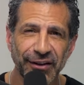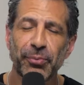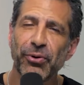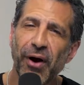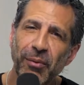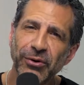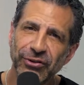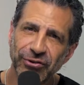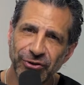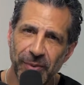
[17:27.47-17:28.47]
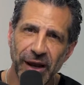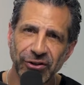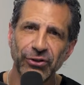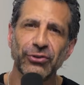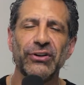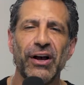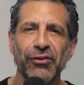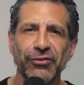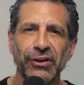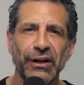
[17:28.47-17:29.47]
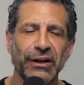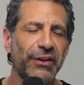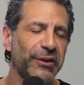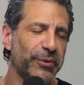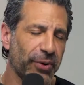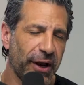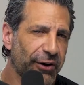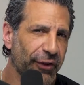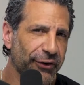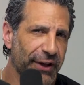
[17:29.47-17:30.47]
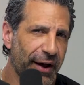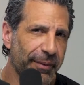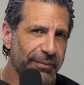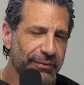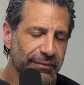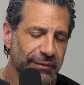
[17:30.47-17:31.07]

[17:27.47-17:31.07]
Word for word: the promises you make to yourself that you break all the time.